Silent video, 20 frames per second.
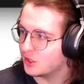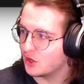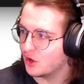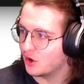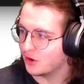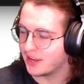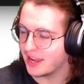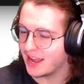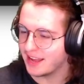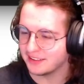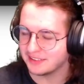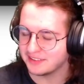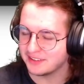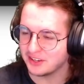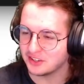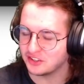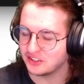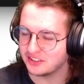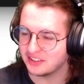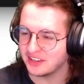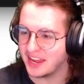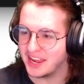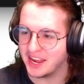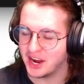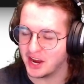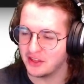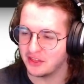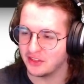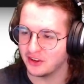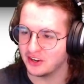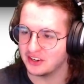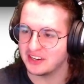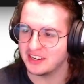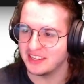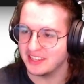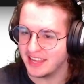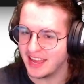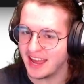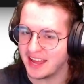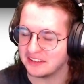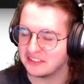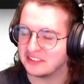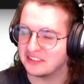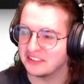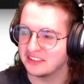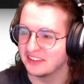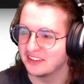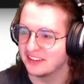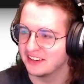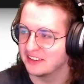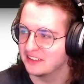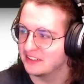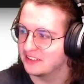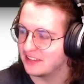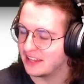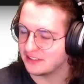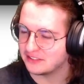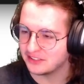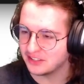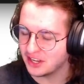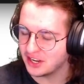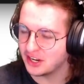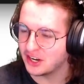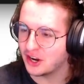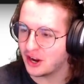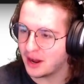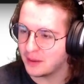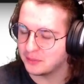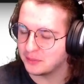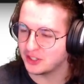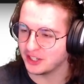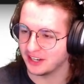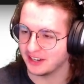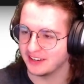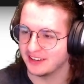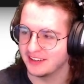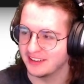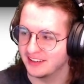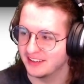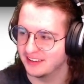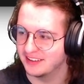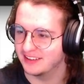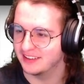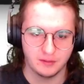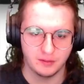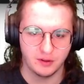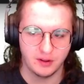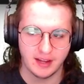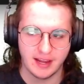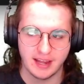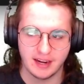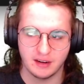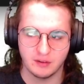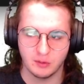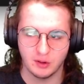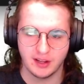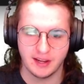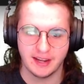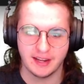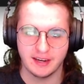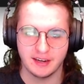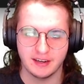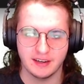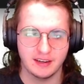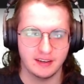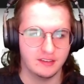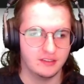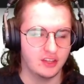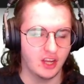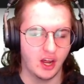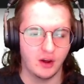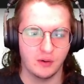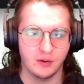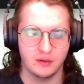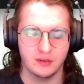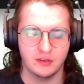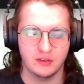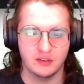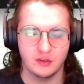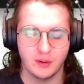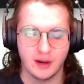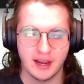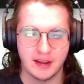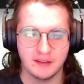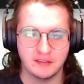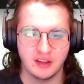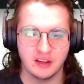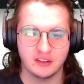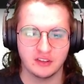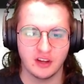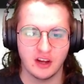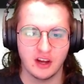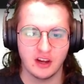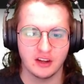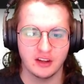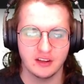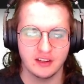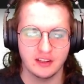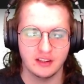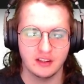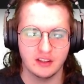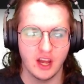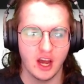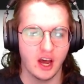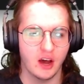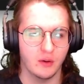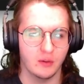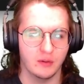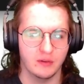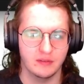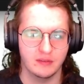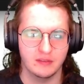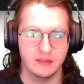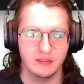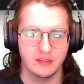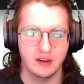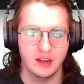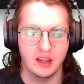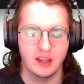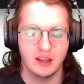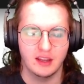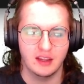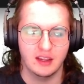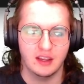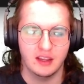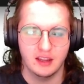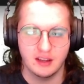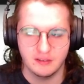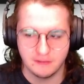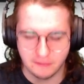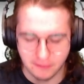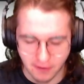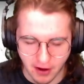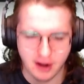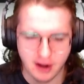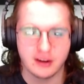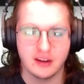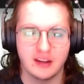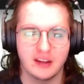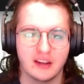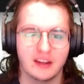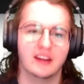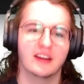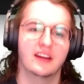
You can't just say other yes. That's not an option. We'll add it. So, do I have TikTok? No. Fuck.